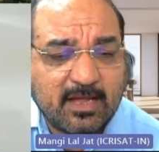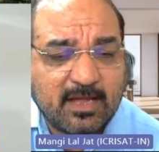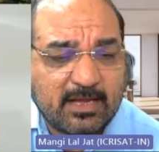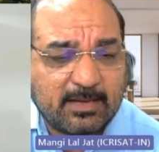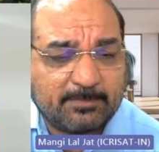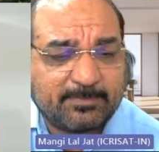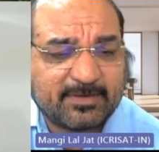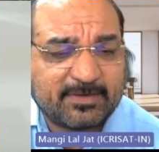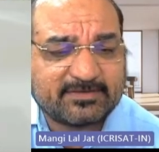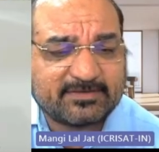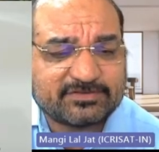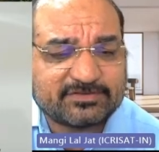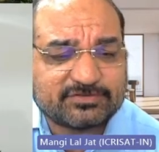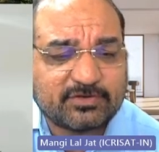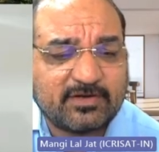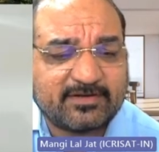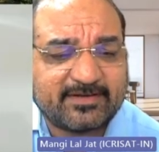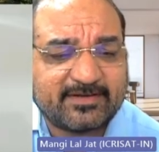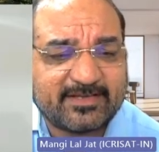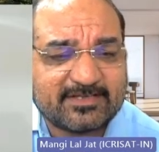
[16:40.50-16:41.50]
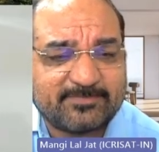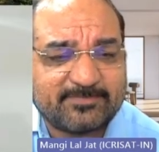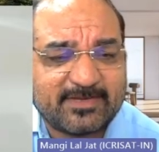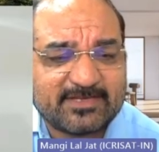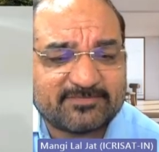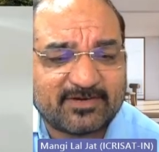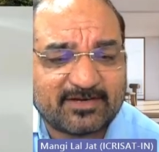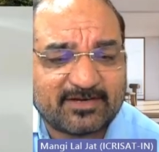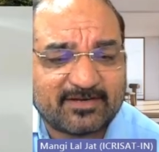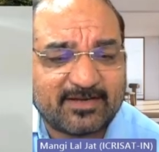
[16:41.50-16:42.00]
But the soil
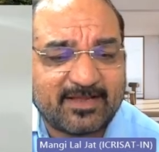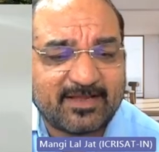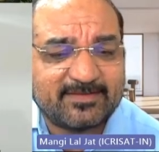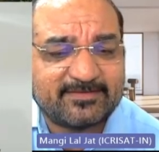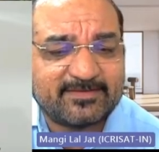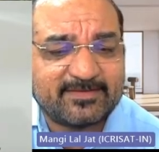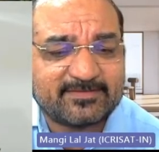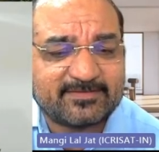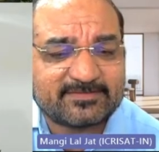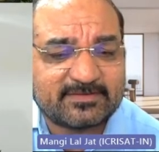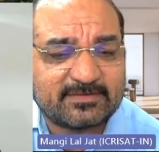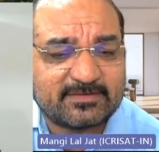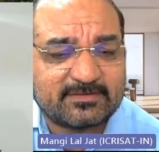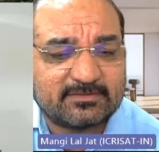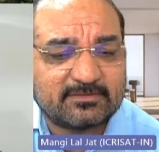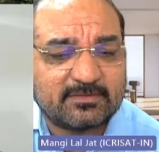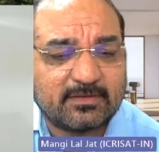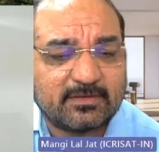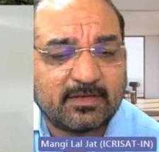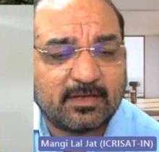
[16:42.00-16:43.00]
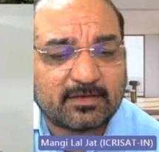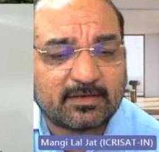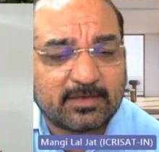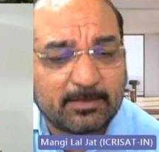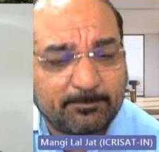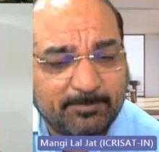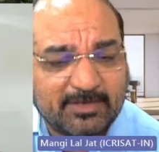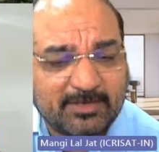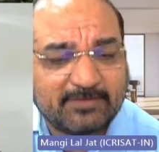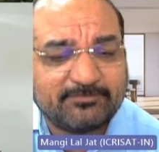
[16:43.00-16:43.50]
test-based fertilization
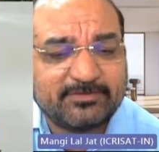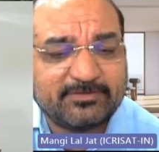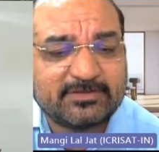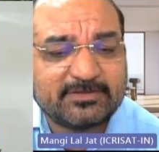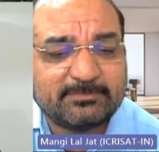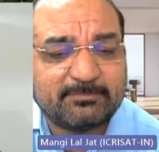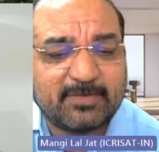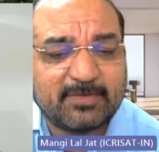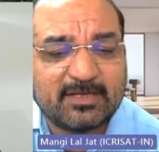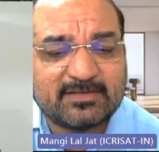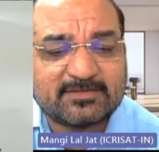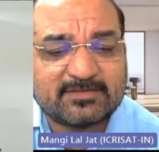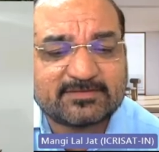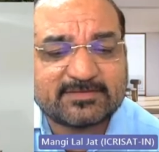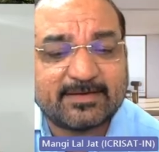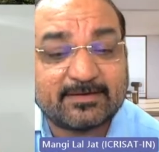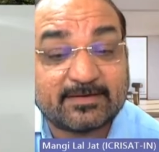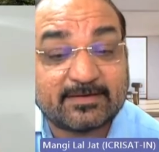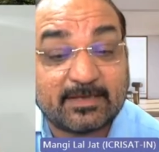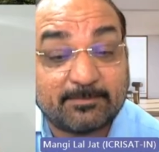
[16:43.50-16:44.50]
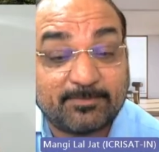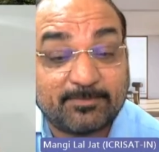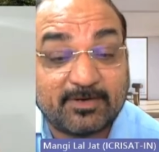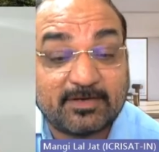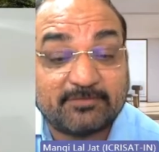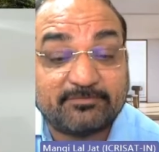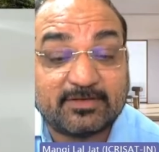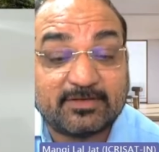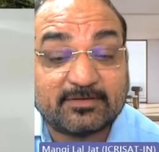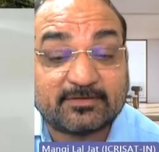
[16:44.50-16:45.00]
coupled with the mulch and
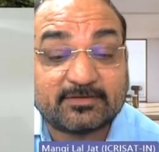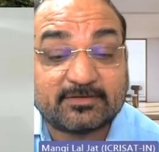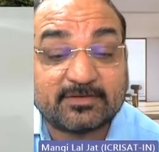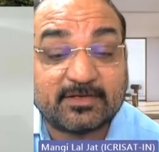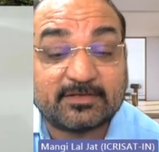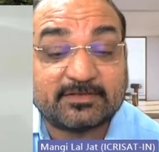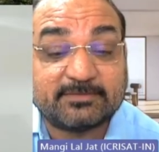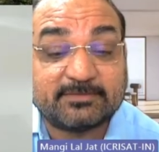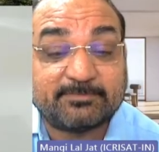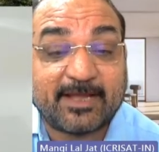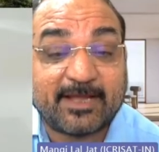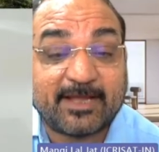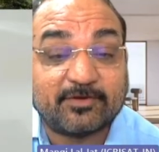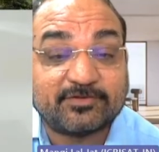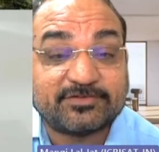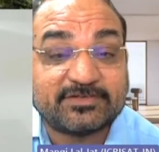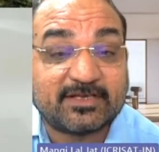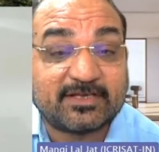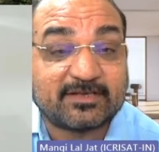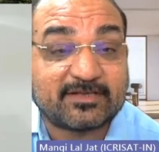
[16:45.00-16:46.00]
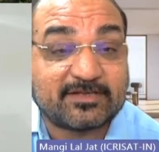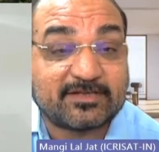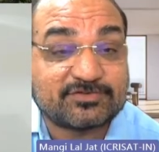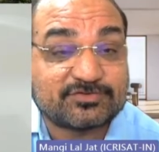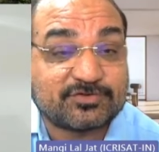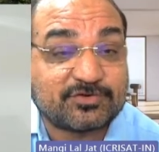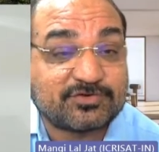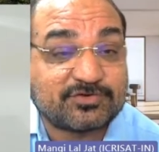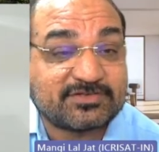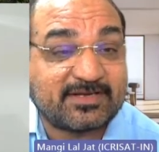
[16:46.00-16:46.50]
coupled with the biological
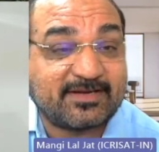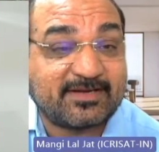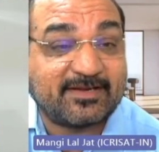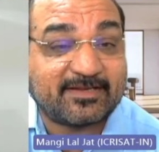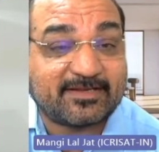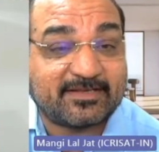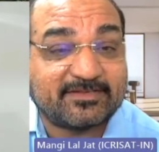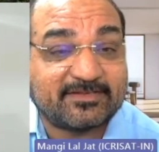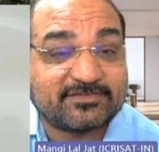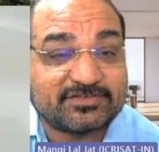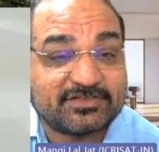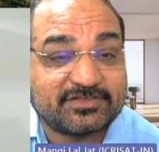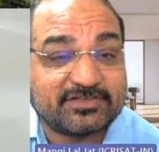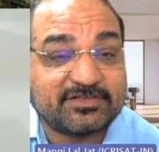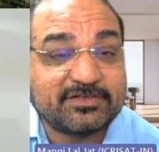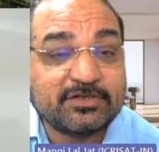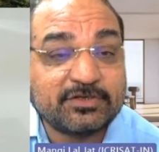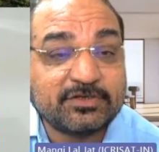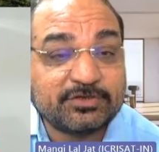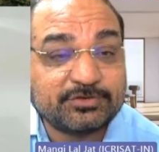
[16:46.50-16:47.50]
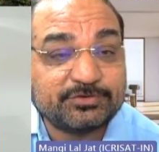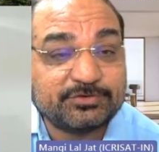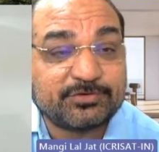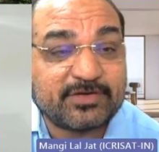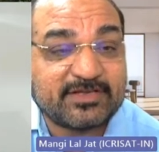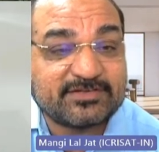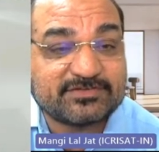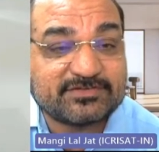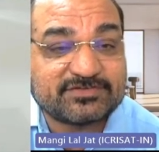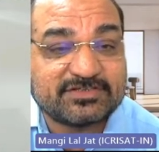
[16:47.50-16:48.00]
consortia, and you
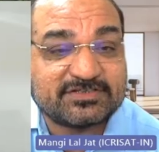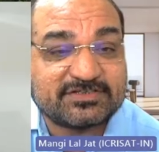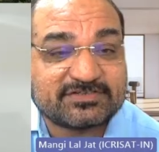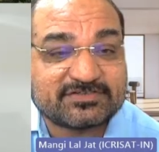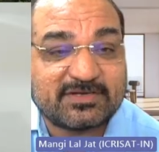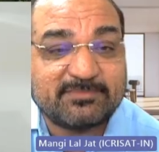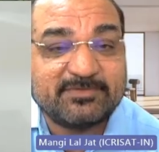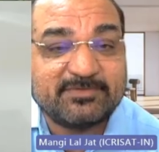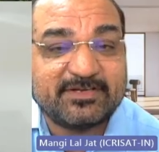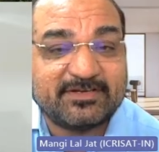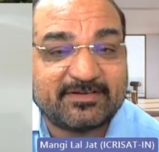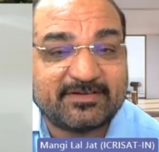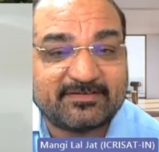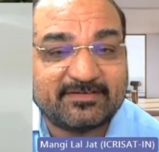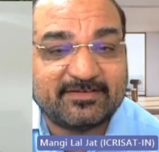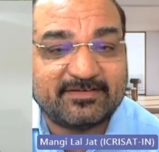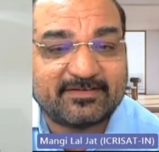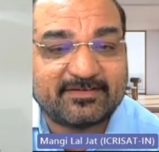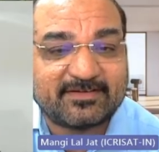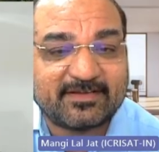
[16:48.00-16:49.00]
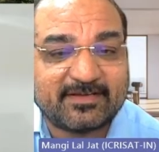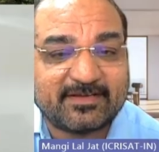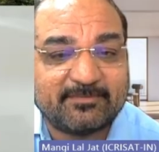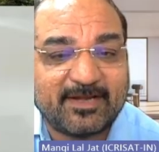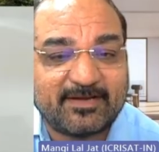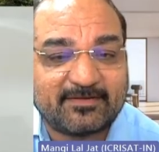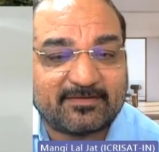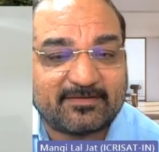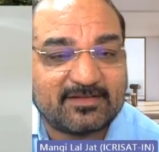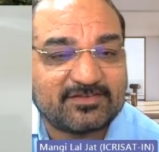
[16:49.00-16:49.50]
can see some
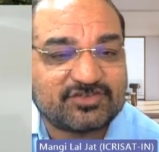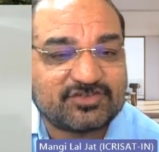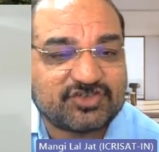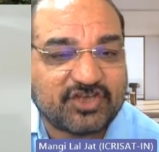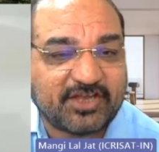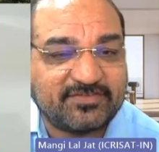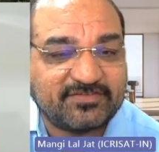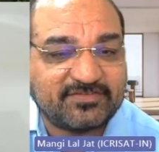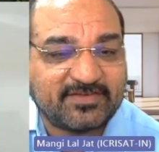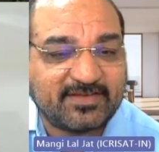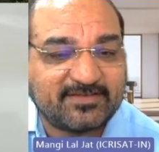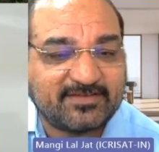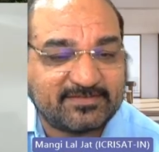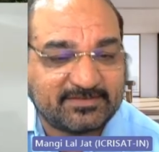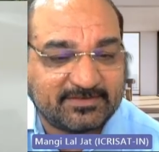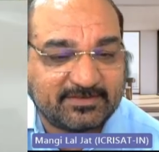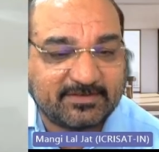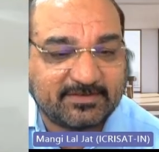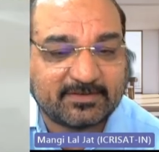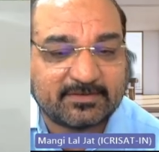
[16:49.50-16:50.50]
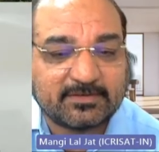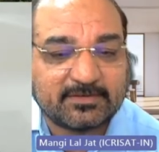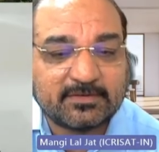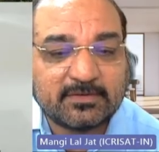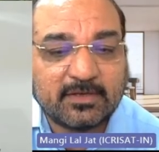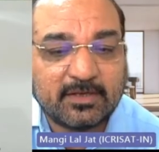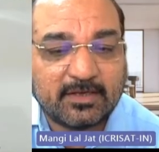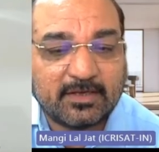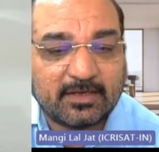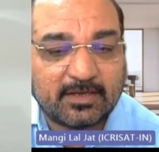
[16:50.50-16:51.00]
incremental changes here,
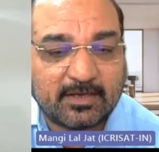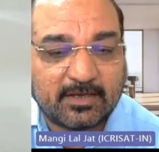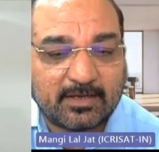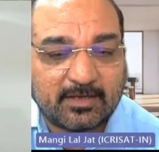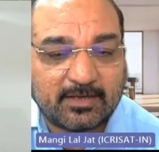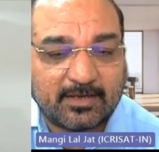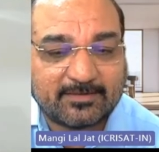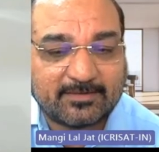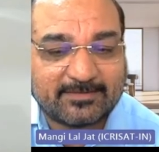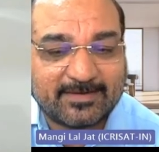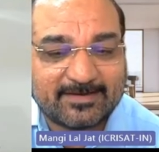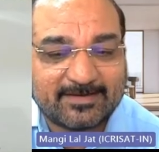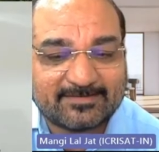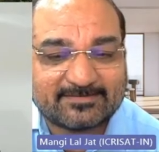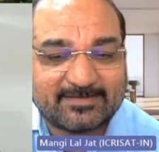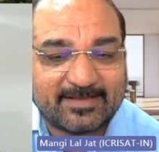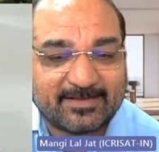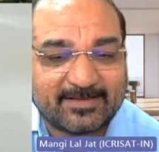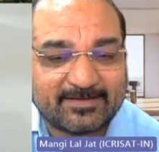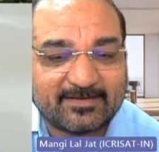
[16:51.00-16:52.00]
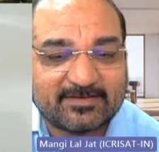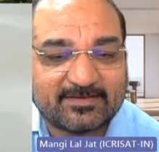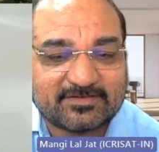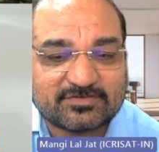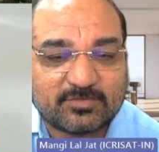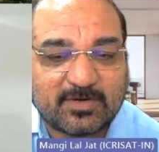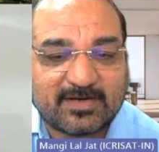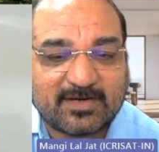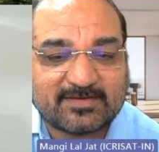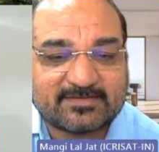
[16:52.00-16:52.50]
and that's taking
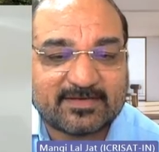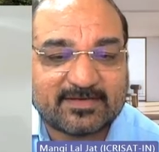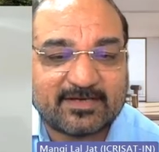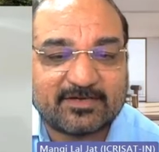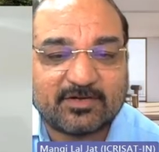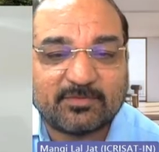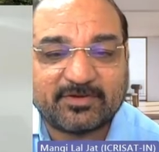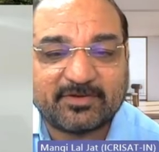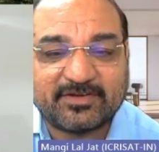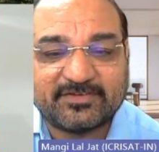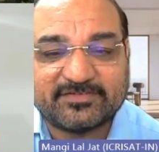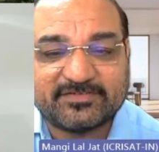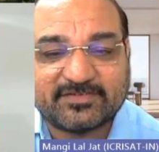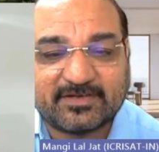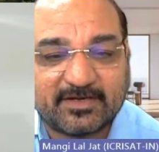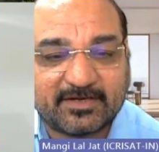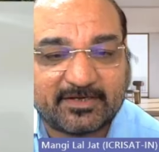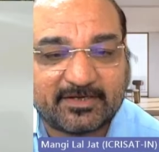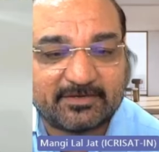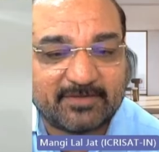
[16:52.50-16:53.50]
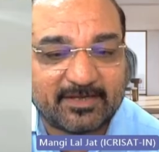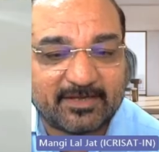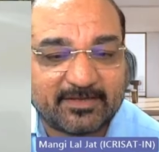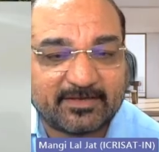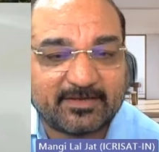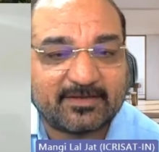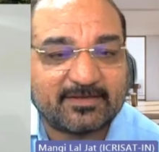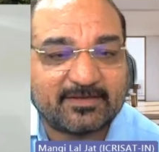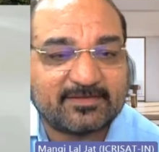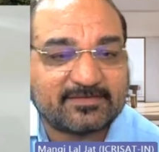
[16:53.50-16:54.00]
us towards a kind of regenerative
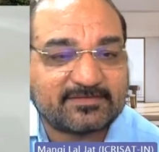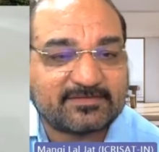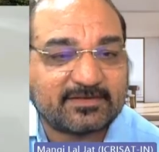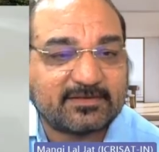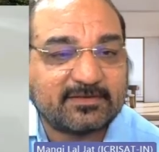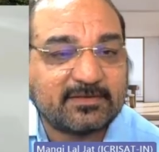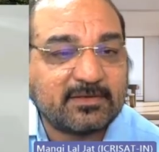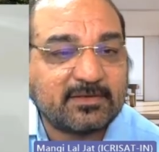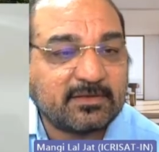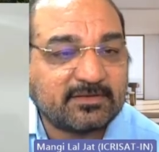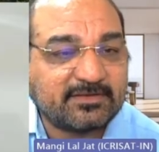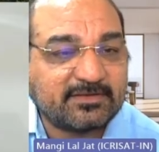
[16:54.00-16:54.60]
agriculture.